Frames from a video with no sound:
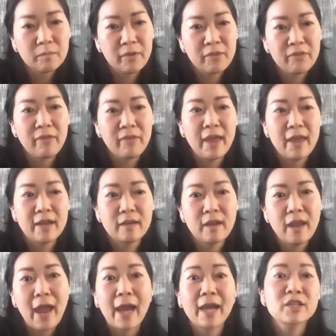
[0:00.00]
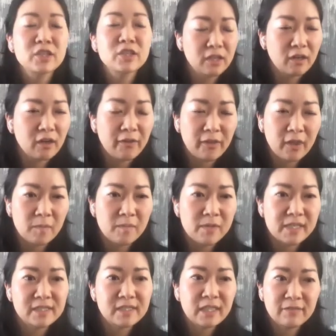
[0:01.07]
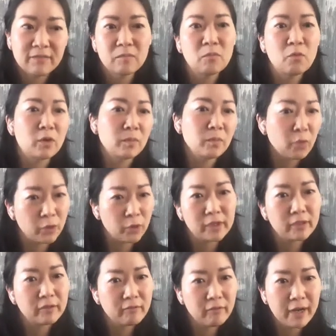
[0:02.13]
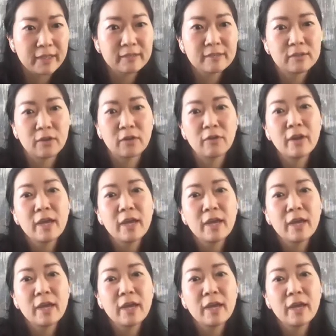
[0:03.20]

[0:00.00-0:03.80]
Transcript: but then actioning on them is even more important, right? So